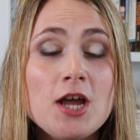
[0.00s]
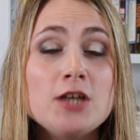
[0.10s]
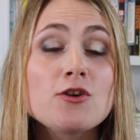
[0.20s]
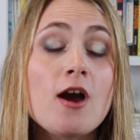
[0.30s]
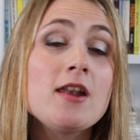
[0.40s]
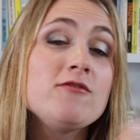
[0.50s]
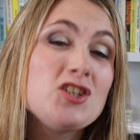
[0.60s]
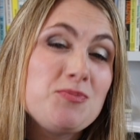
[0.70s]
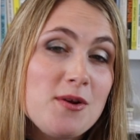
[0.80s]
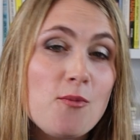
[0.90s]
So kind of
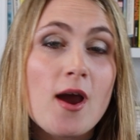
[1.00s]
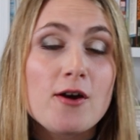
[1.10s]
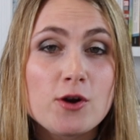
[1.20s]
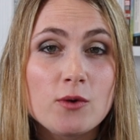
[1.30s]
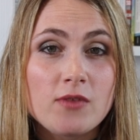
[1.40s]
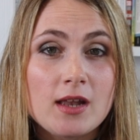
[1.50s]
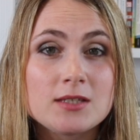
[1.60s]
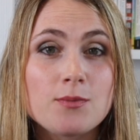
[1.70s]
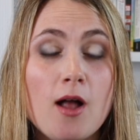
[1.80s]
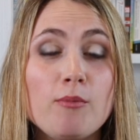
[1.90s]
just be wary of that
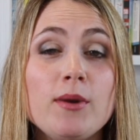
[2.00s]
as well.